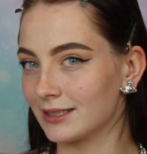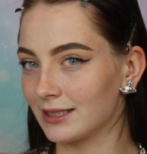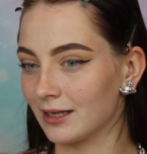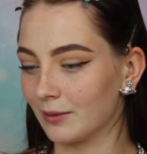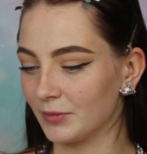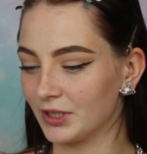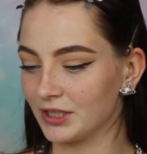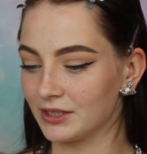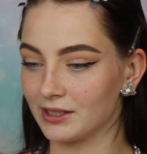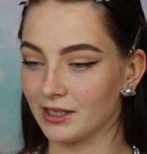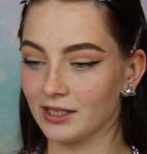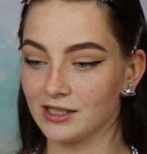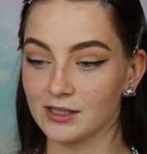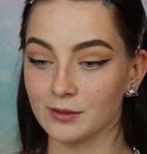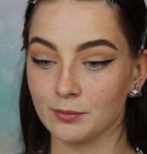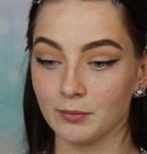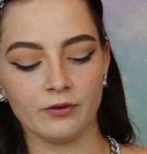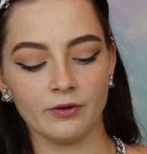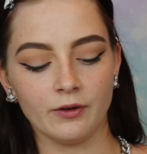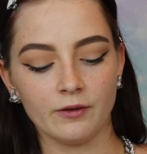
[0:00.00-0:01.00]
Does that make
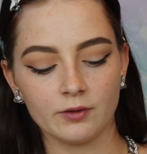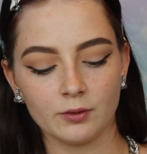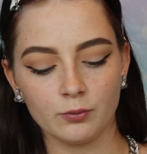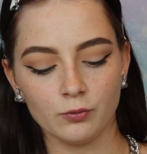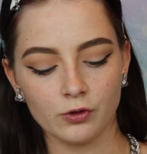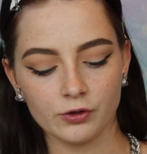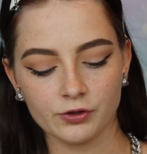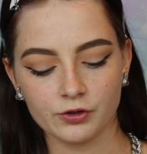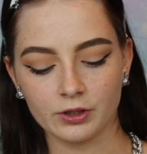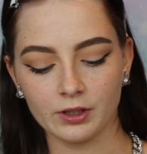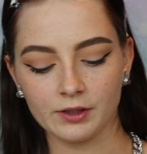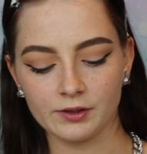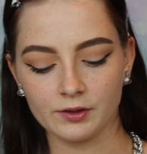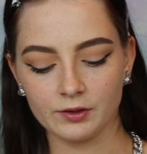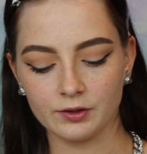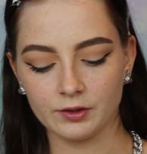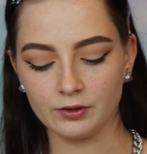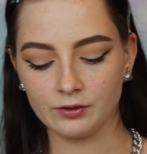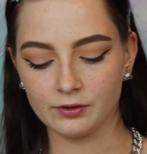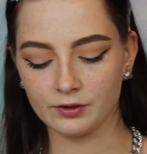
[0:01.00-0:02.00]
sense? My favorite
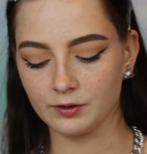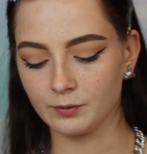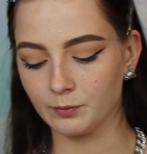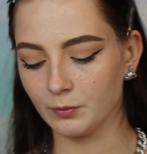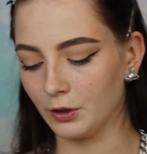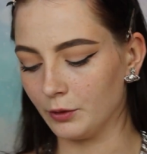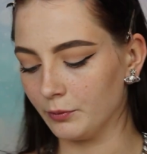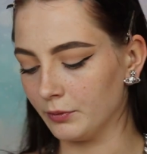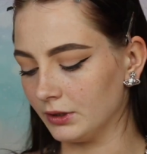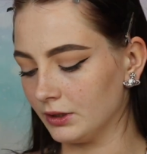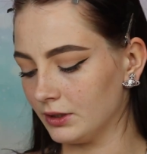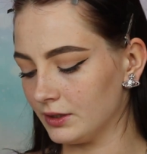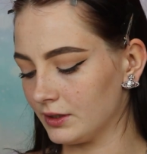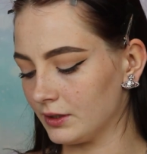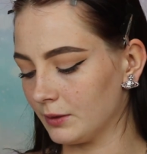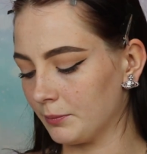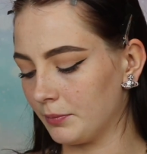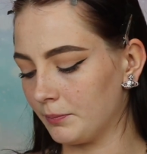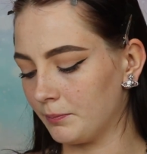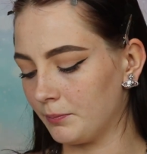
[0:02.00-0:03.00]
moisturizer to use at the moment
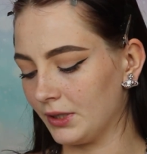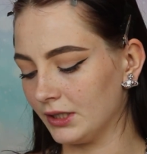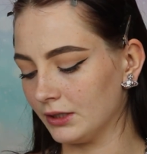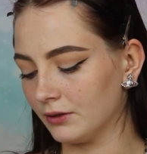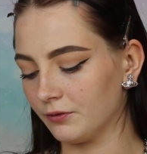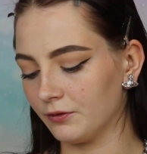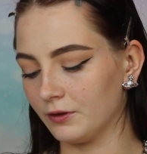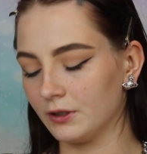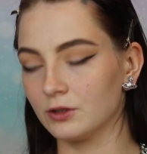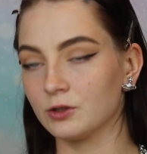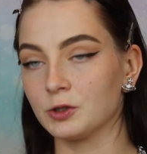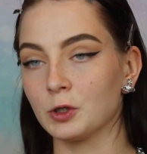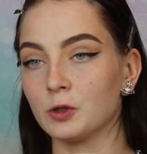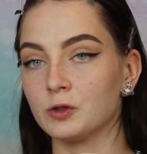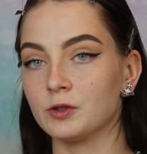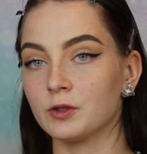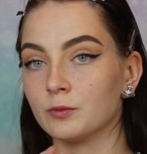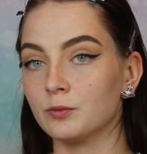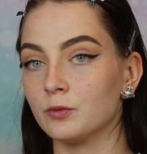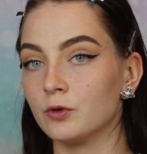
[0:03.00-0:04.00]
is the Benefit
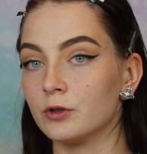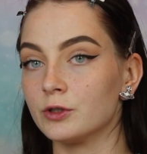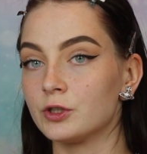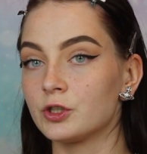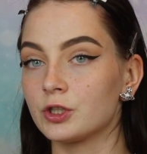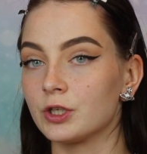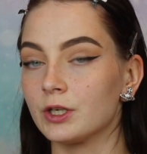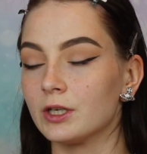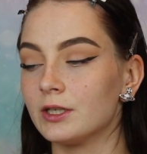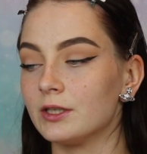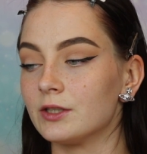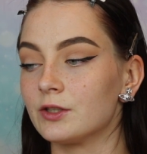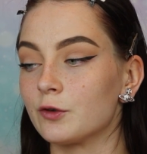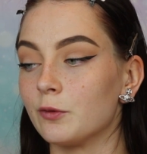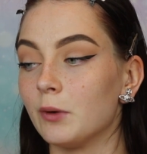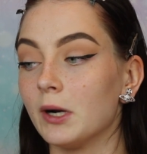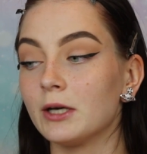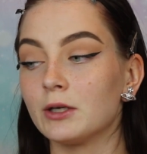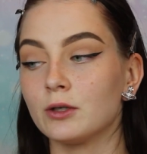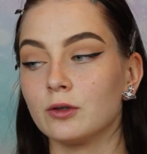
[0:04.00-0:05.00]
Total Moisture.
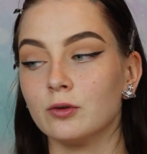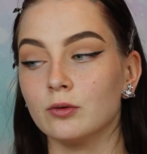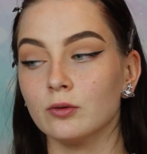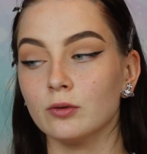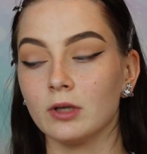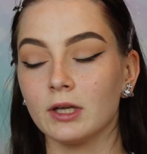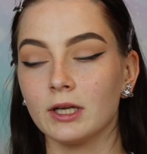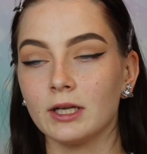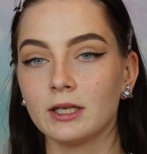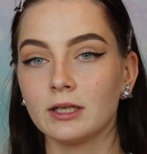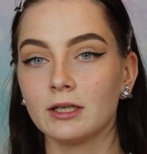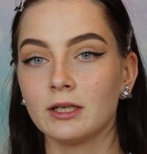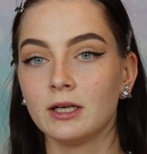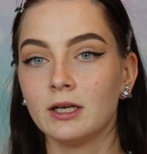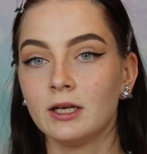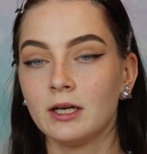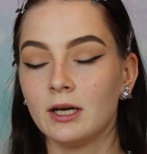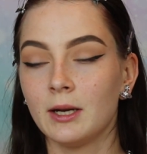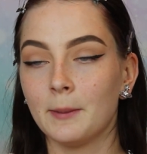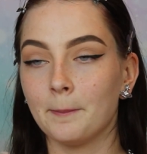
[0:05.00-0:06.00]
It's quite
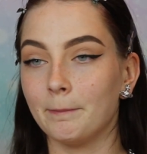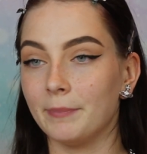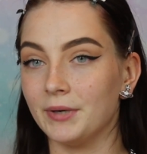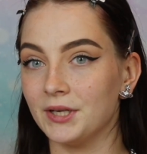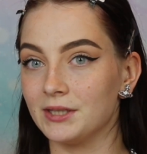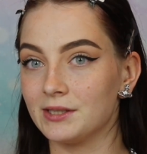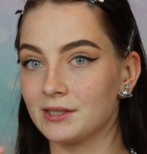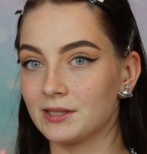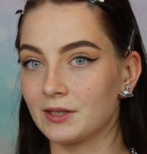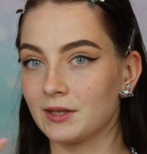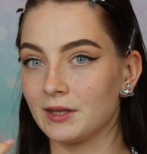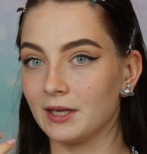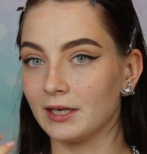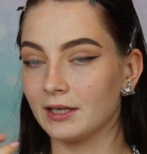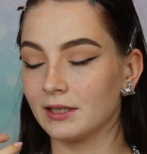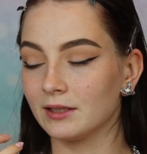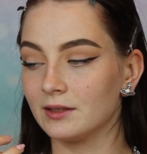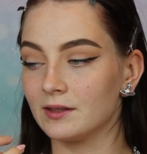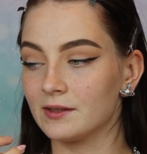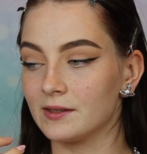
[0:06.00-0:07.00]
cooling, but it's
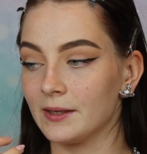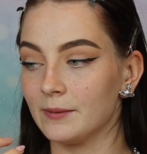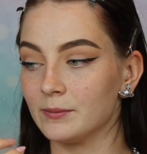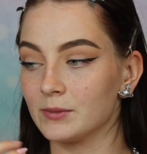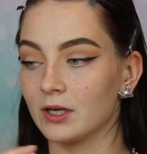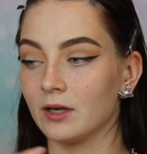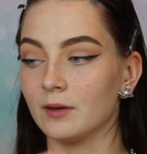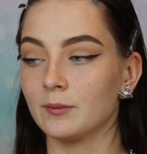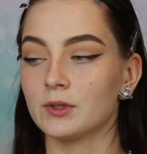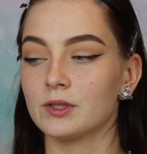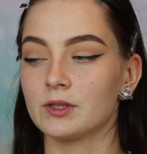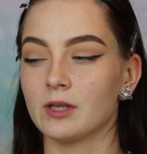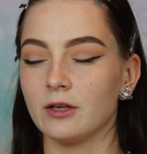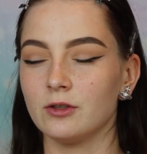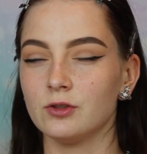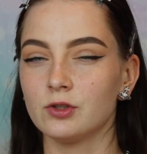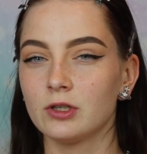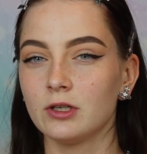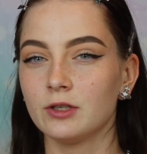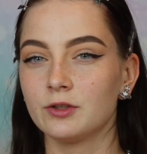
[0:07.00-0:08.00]
thick at the same time, because
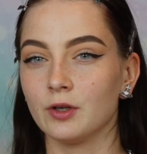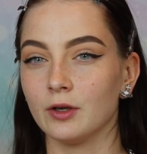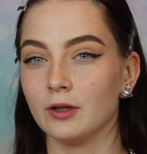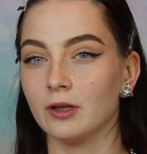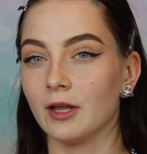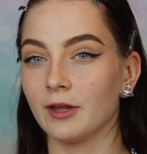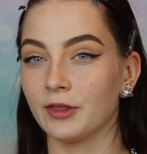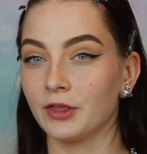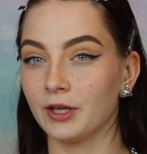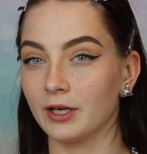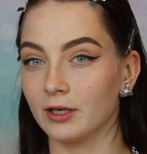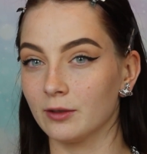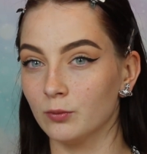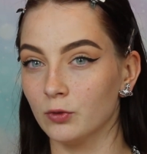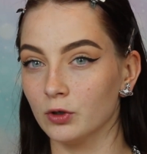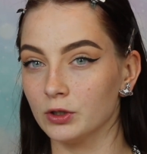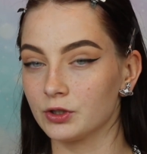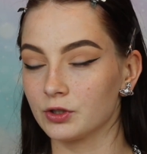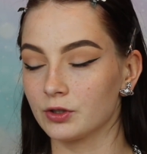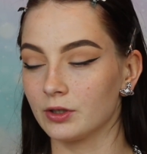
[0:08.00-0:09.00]
I usually don't like
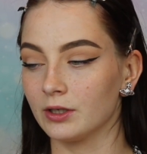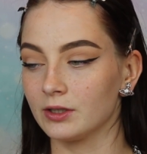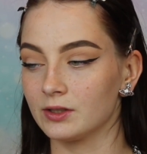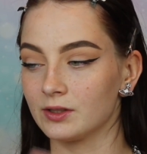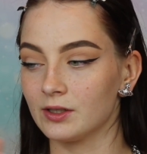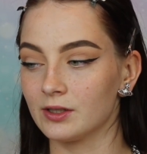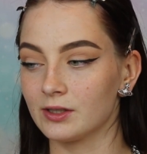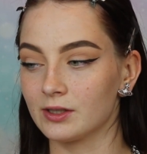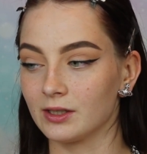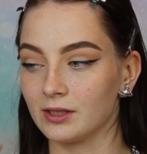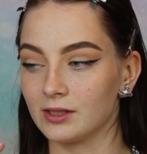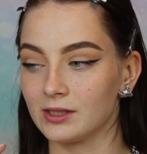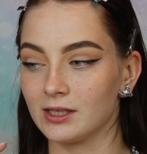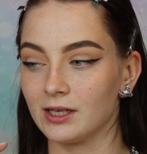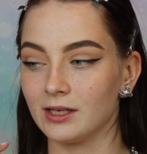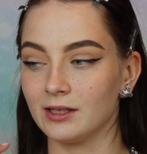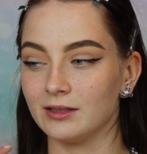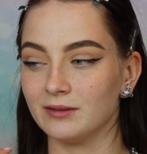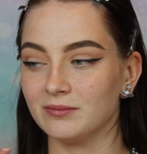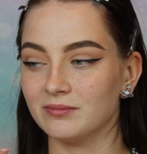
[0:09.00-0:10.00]
thick moisturizers
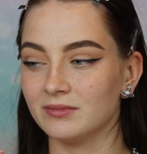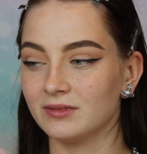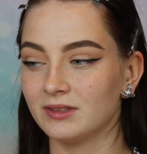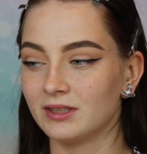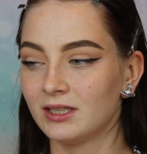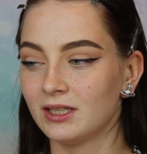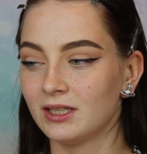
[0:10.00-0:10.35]
because I